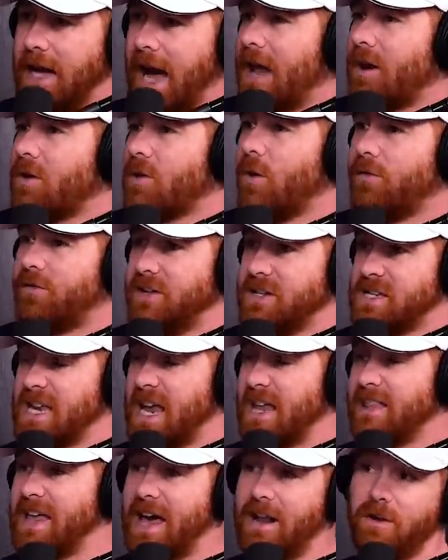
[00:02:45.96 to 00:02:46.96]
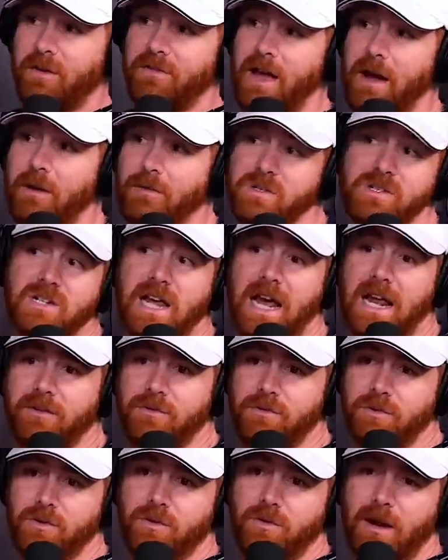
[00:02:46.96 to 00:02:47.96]
I don't know if he said that or if that was kind
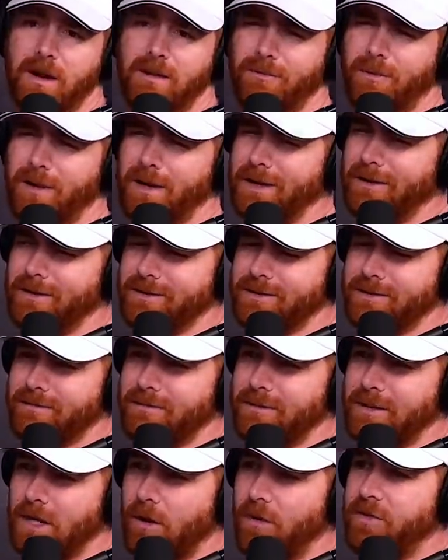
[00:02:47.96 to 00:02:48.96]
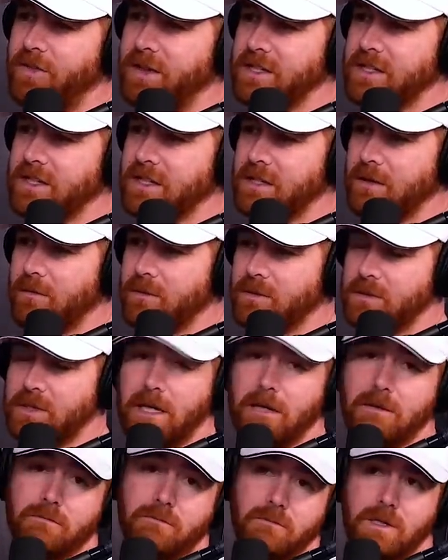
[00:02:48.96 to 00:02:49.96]
of through the one of those you know things that someone was
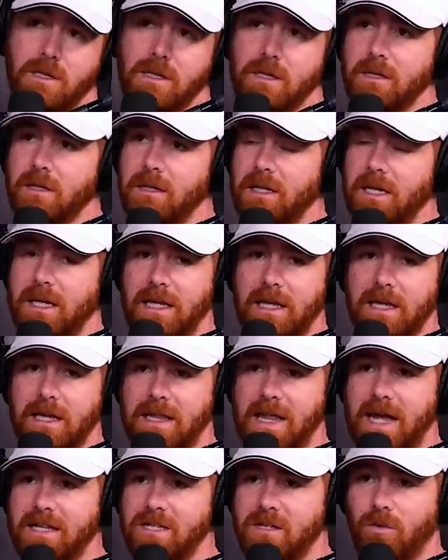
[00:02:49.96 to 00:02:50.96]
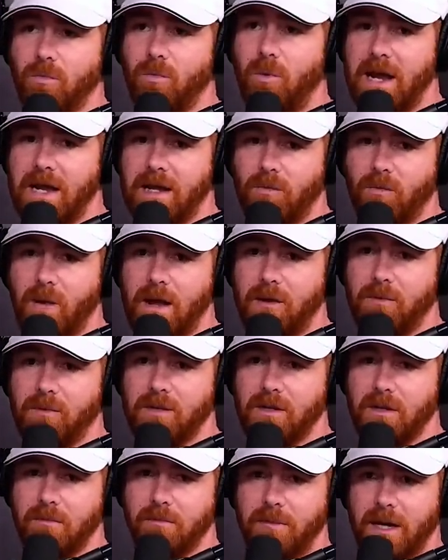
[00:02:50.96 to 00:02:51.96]
like, eh, that's the way it went
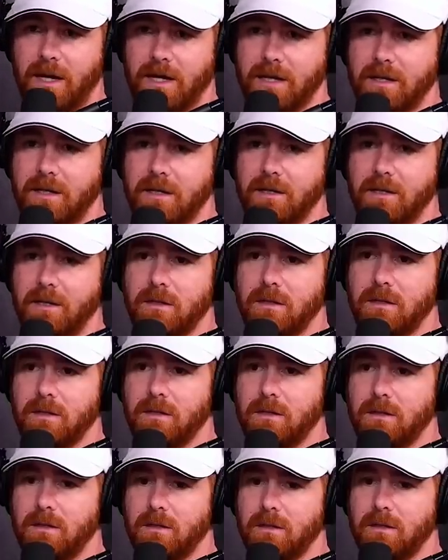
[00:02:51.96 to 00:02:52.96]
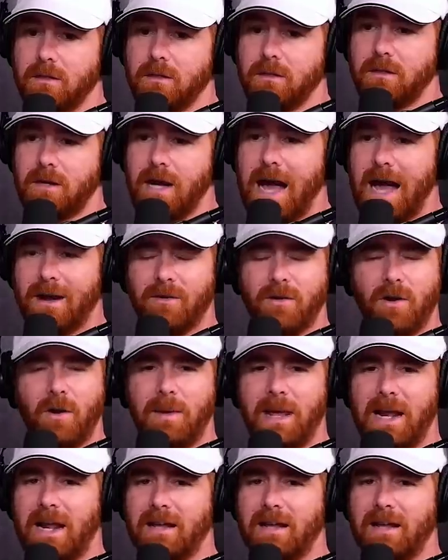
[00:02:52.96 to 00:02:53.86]
with him. But I don't know, man.